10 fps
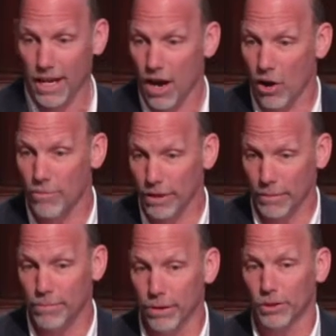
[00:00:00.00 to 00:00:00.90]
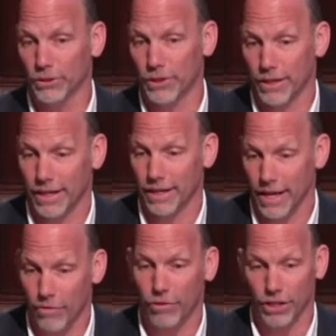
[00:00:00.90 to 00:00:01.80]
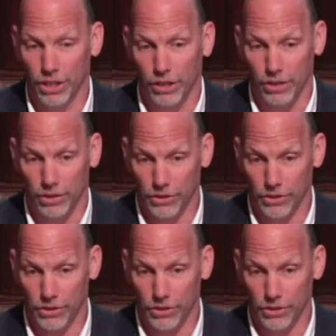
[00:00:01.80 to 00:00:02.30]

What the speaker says: are being built every year.